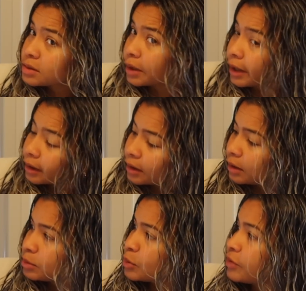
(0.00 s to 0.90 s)
Again,
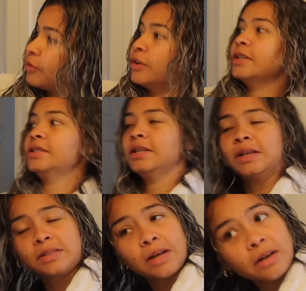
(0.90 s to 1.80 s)
helps with frizz,
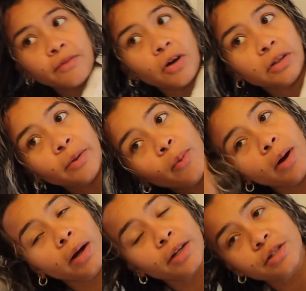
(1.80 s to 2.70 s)
and that's kind of all I
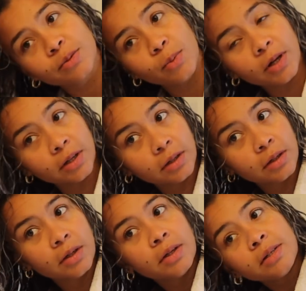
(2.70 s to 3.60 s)
want. I just want
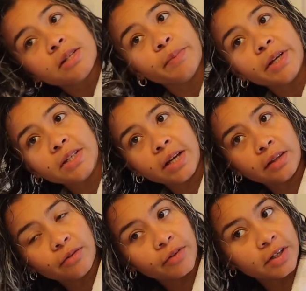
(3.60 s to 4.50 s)
to
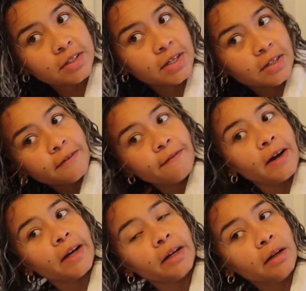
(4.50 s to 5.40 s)
maintain the frizz and
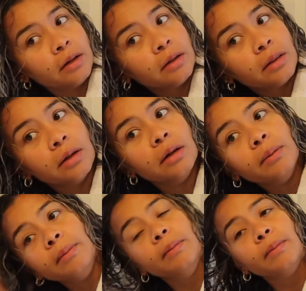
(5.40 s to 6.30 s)
define
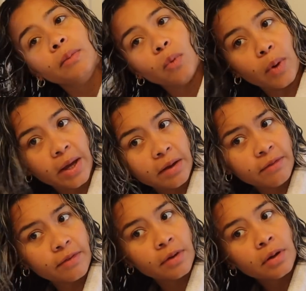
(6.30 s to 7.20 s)
the
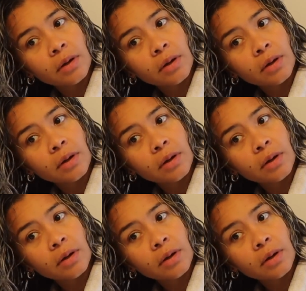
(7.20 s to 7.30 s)
wave,